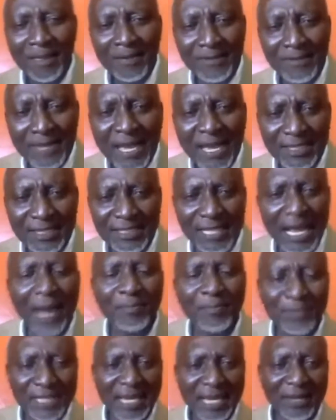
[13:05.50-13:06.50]
Yes,
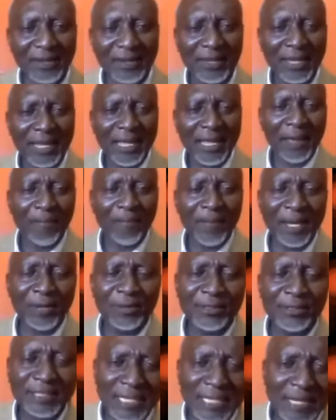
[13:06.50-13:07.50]
I'm saying. But
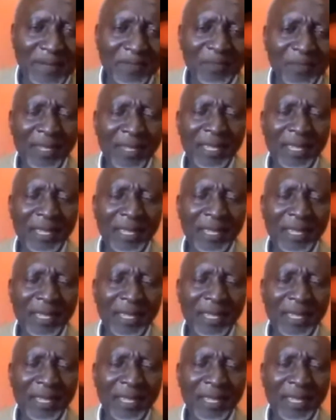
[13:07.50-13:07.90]
you see,